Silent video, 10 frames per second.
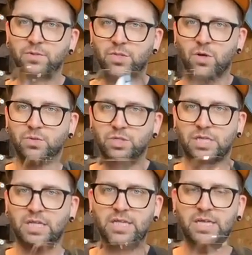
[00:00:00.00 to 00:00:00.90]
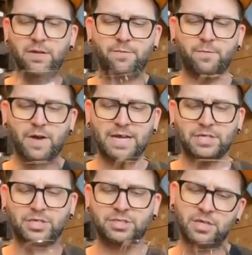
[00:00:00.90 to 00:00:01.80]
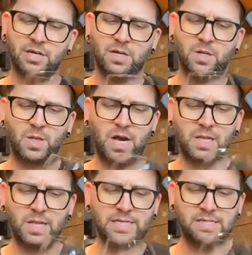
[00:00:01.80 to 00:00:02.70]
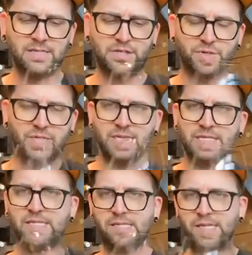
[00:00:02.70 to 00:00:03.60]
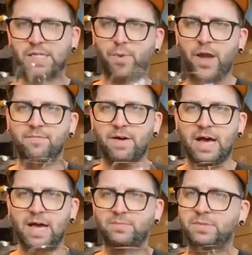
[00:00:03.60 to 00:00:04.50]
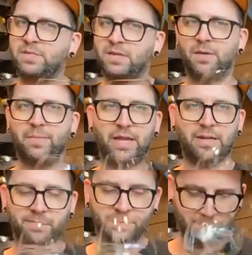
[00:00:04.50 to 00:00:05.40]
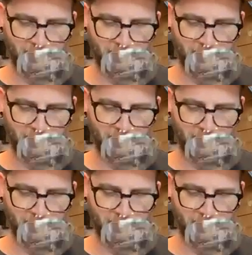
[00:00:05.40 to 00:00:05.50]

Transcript: So just clean, fresh, a lot of like citrusy sea spray vibes. I mean,